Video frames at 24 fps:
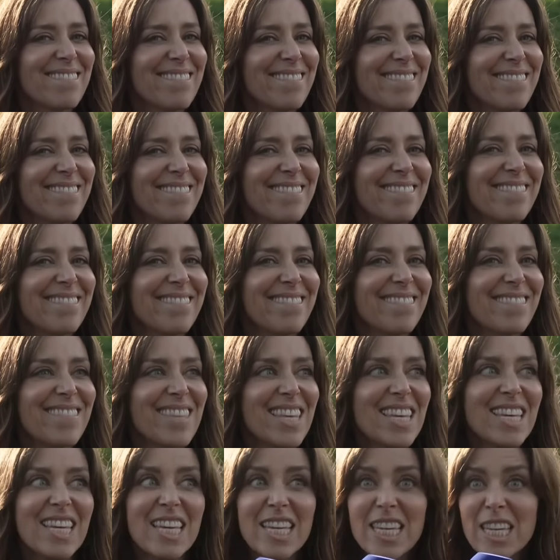
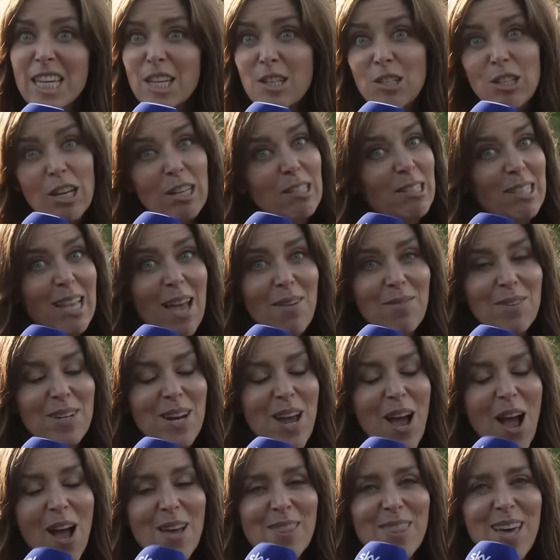You just never
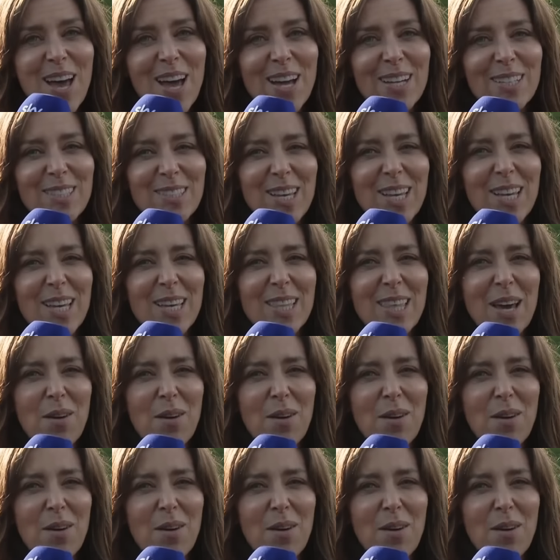know, though, do you?